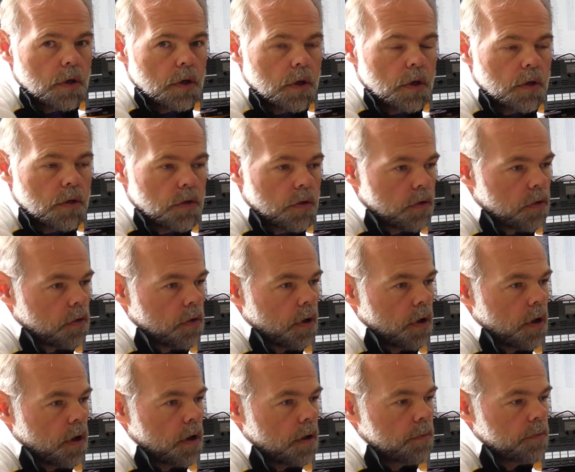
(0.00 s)
It's just
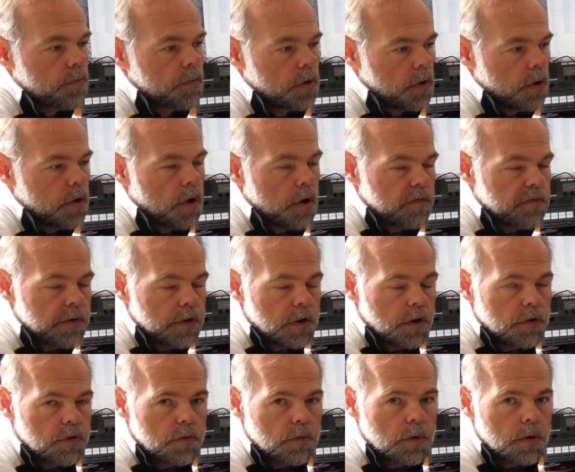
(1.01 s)
you have
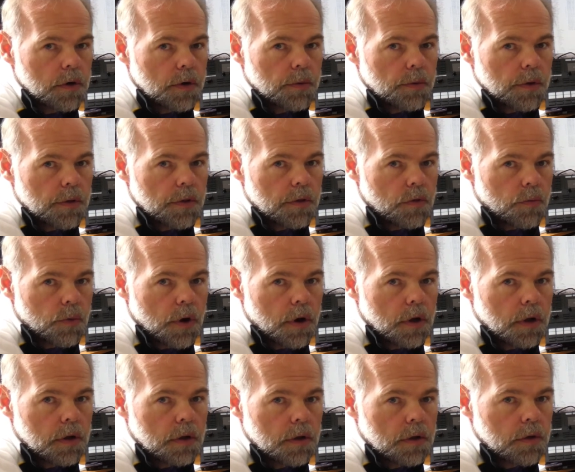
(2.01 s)
video to work with as
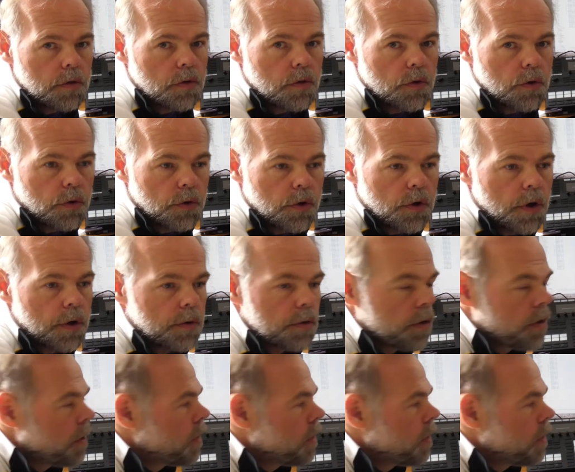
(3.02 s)
well as the audio,